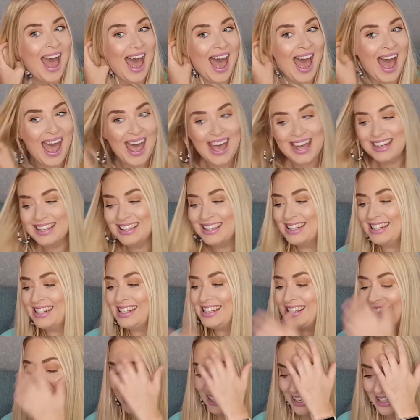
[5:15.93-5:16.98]
And the
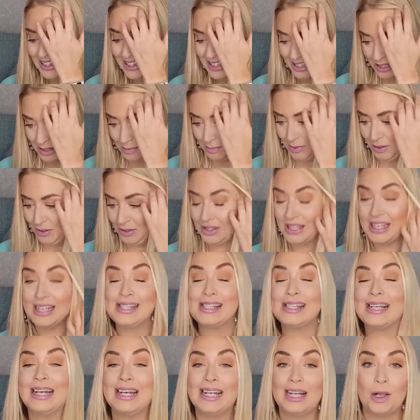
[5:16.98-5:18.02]
design this month is
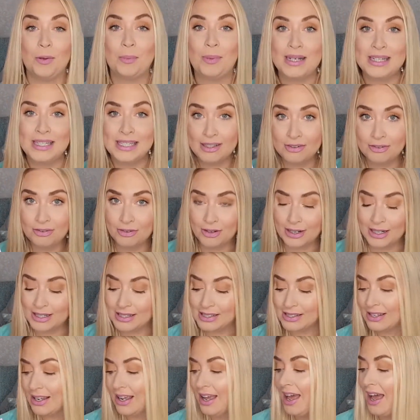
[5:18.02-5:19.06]
a little bit
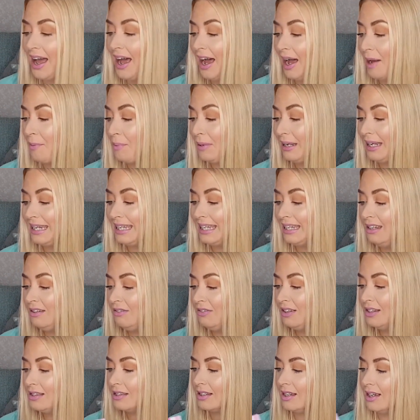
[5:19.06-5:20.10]
different. I believe
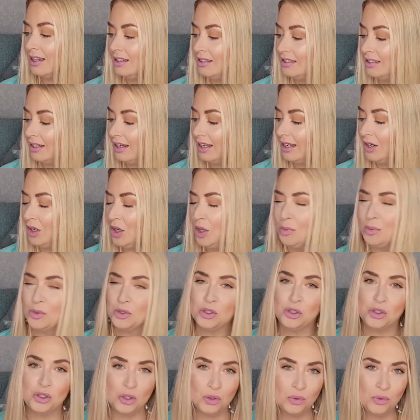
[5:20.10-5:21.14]
it's kind of like
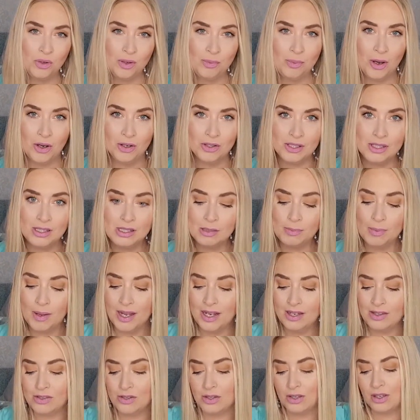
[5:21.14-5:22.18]
almost jewellery box
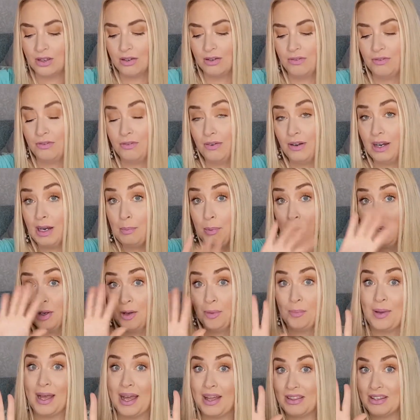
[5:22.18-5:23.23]
inspired, so you can flip it
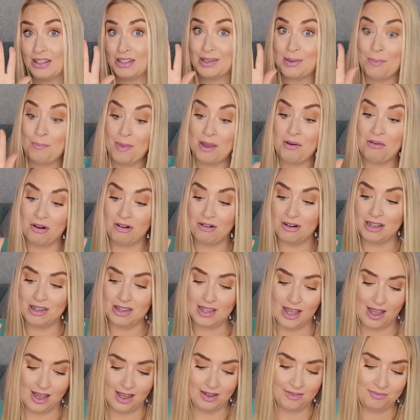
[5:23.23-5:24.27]
up and there's a mirror in
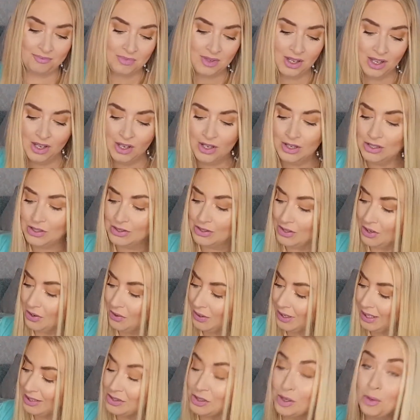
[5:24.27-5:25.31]
there. So
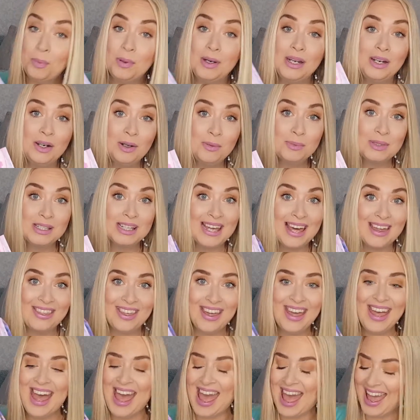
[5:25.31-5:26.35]
let's open it up
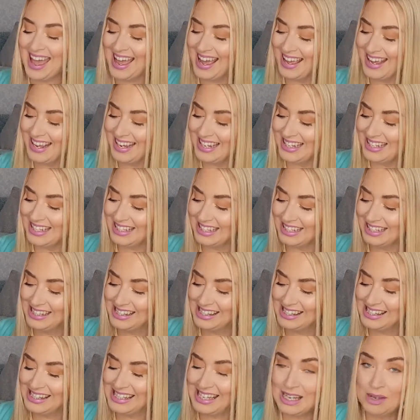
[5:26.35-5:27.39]
together and
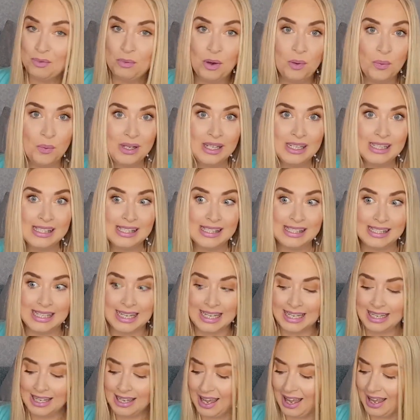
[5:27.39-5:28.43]
see what we can
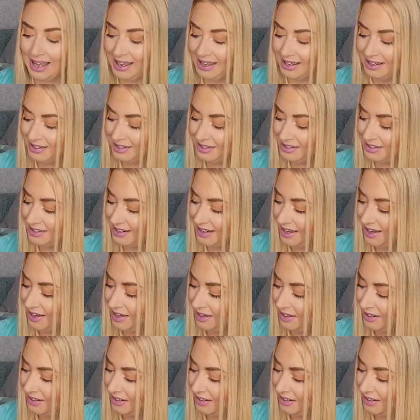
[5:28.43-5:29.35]
see, and yeah.